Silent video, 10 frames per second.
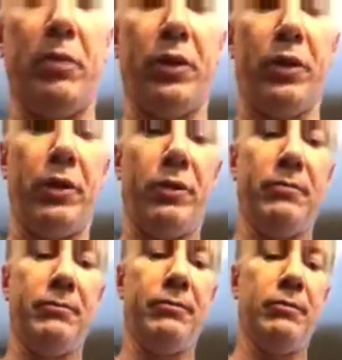burger
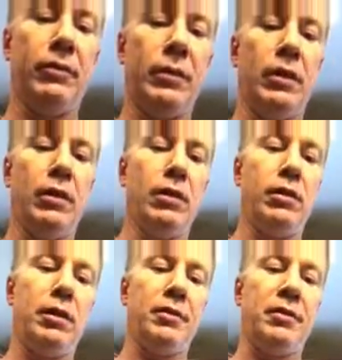
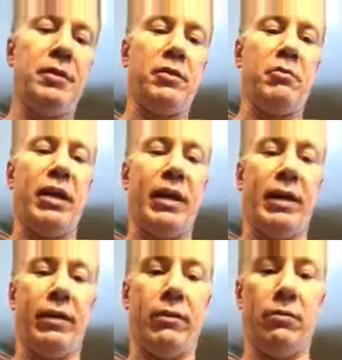is in this
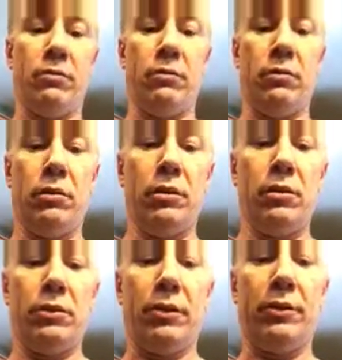bag.
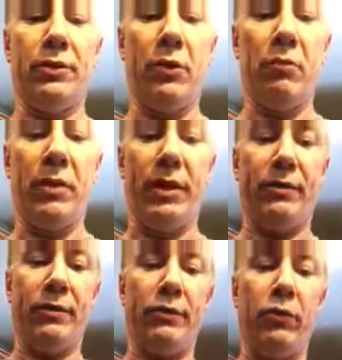So there's no mess,
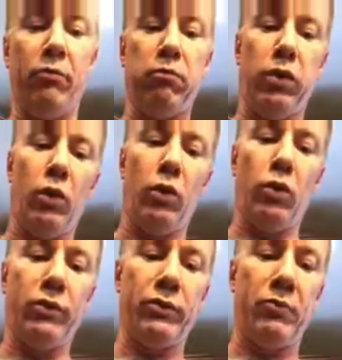there's no
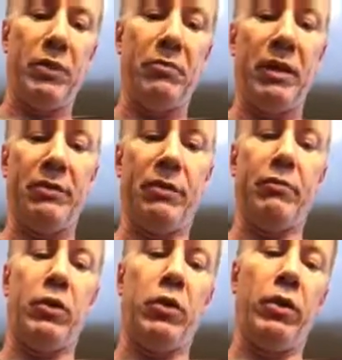bowl, there's no big mixing
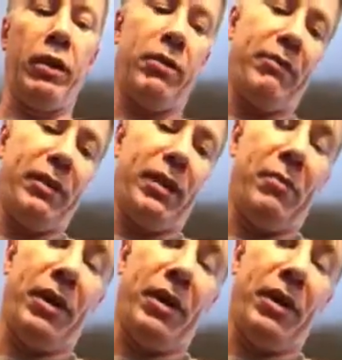bowl. I don't have to get